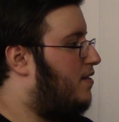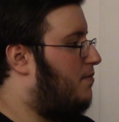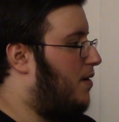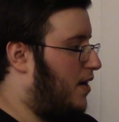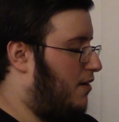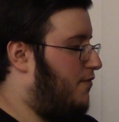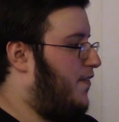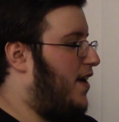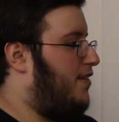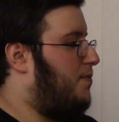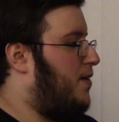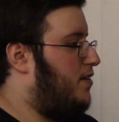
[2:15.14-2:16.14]
Michael
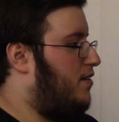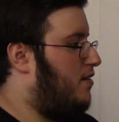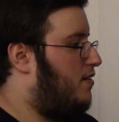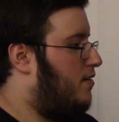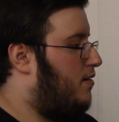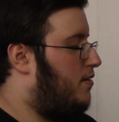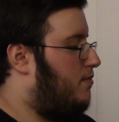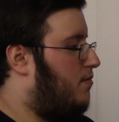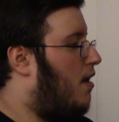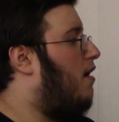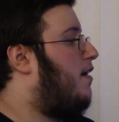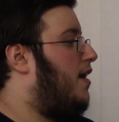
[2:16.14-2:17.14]
Fassbender.
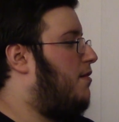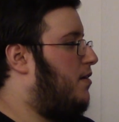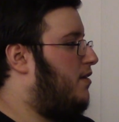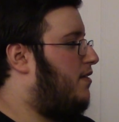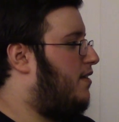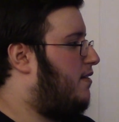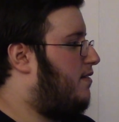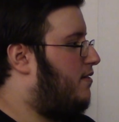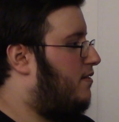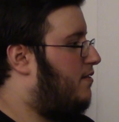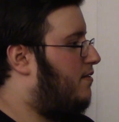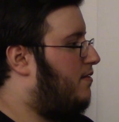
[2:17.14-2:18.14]
Oh, Kate Winslet.
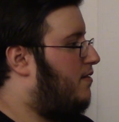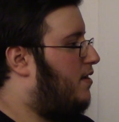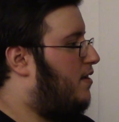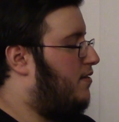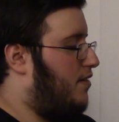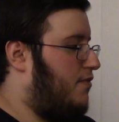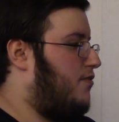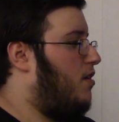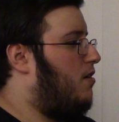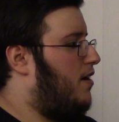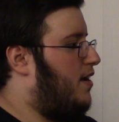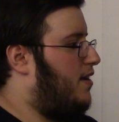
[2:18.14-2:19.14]
Seth
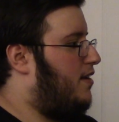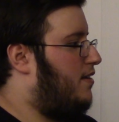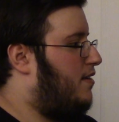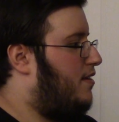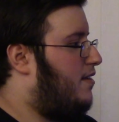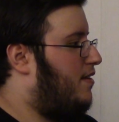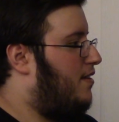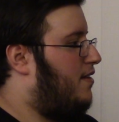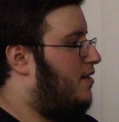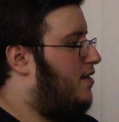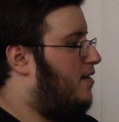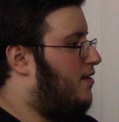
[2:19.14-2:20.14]
Rogen.
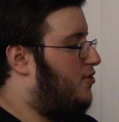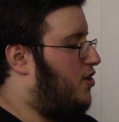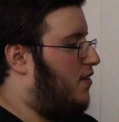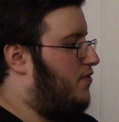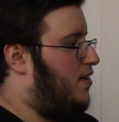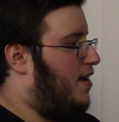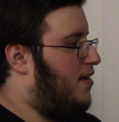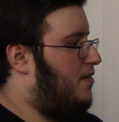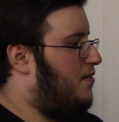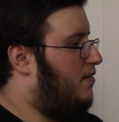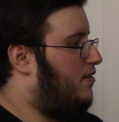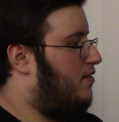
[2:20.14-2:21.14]
Jeff
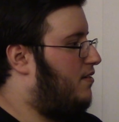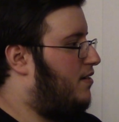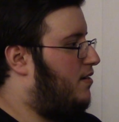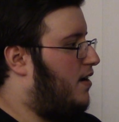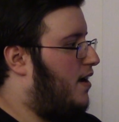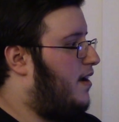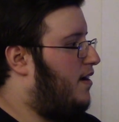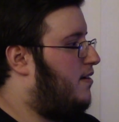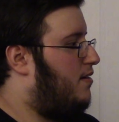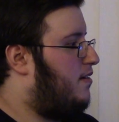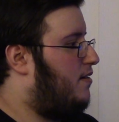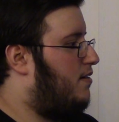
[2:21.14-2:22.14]
Daniels. Okay.
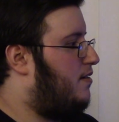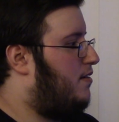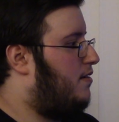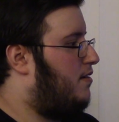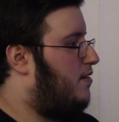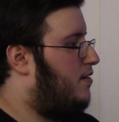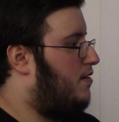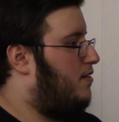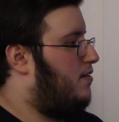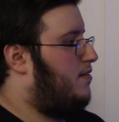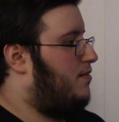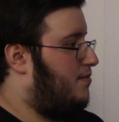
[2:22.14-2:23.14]

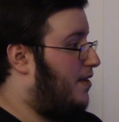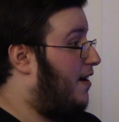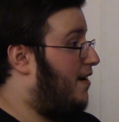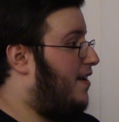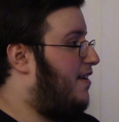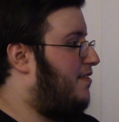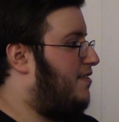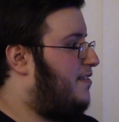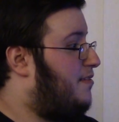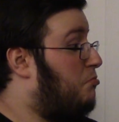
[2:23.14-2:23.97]
There he is.